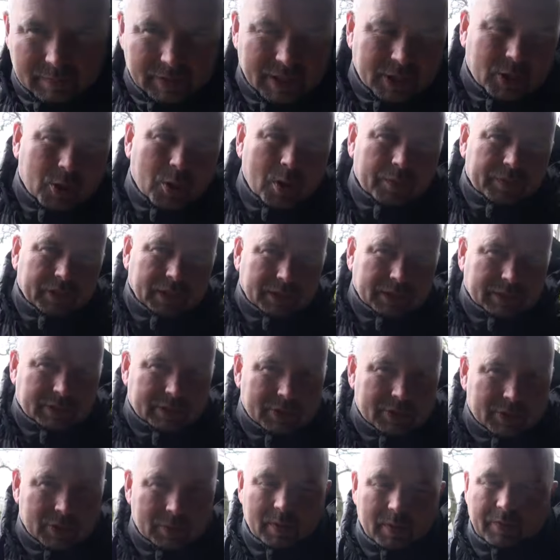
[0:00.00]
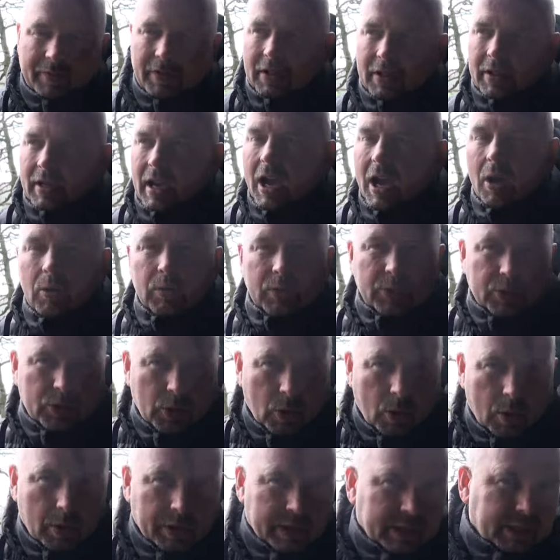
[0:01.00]
equivalent to some of your
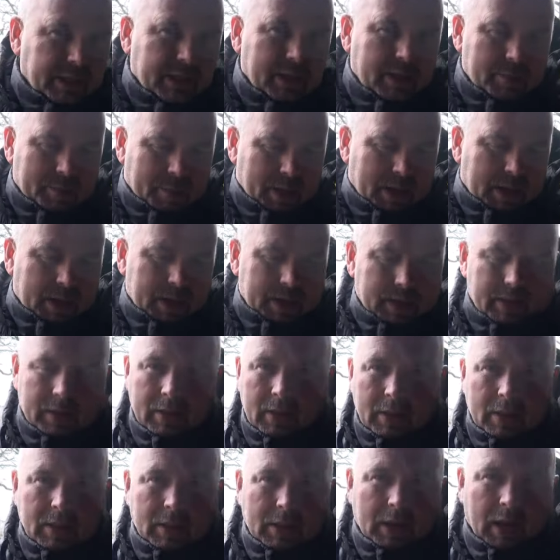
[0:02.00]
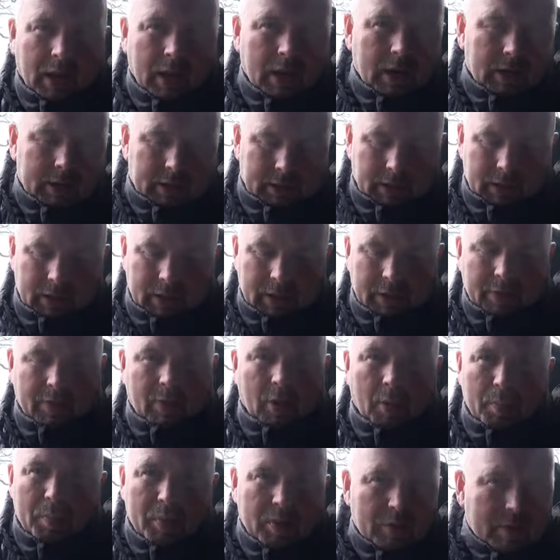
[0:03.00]
outdoor gear by Härkila
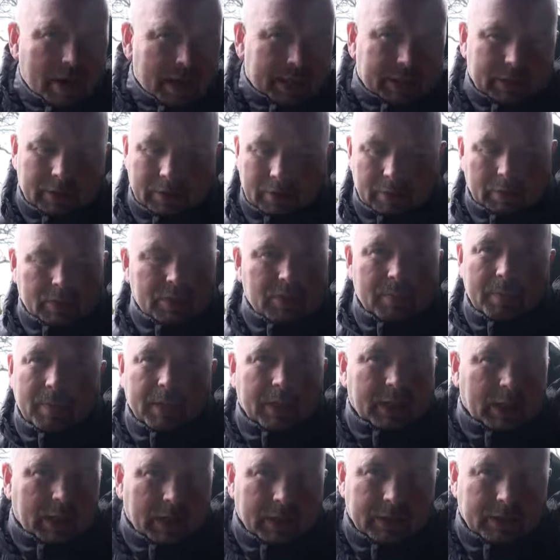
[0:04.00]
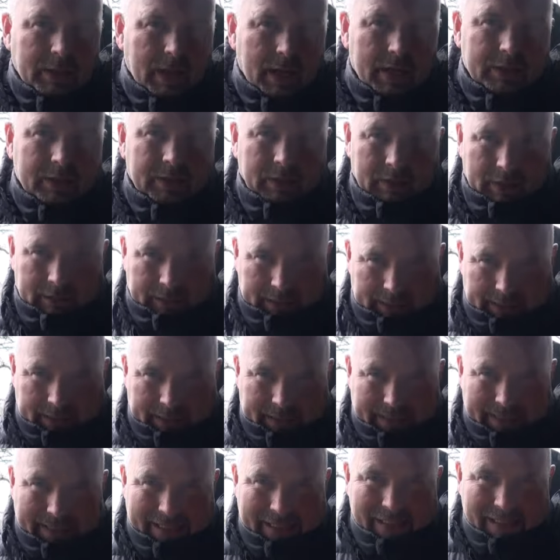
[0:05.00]
or Beretta or something like that.
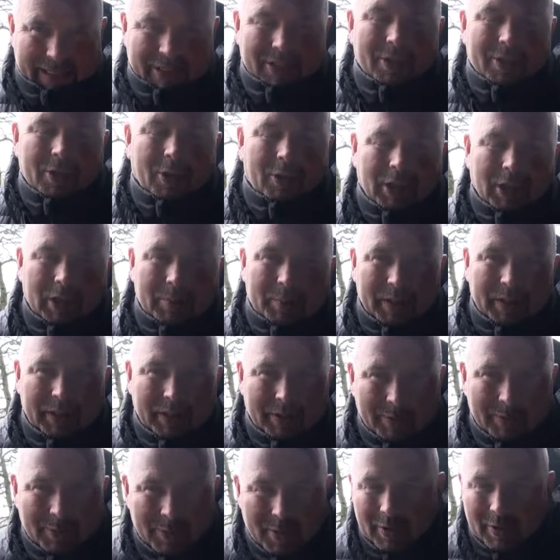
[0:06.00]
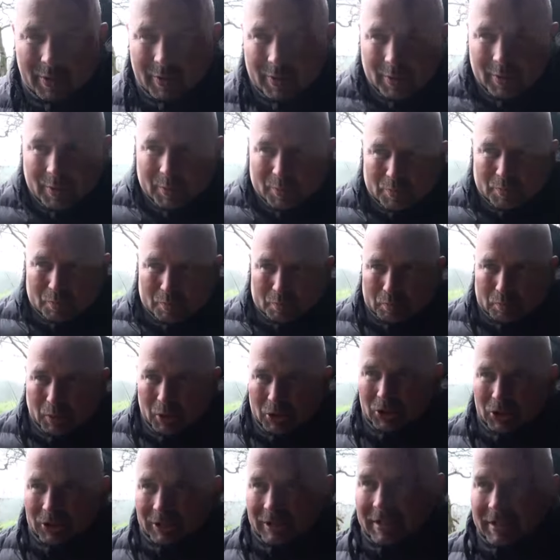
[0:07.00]
You're not going to be
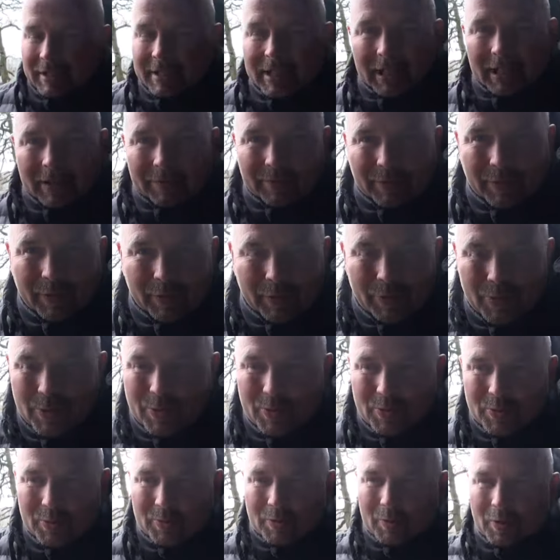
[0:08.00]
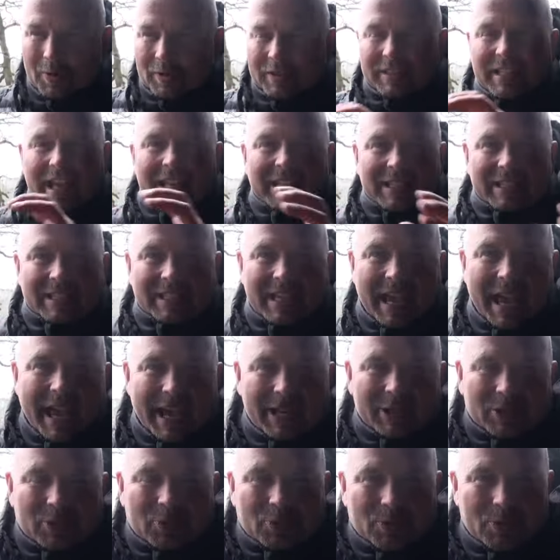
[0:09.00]
pushing yourself through dense
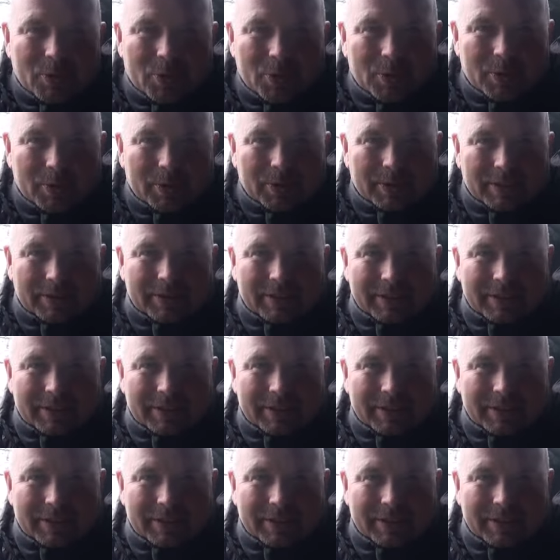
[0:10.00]
hedgerow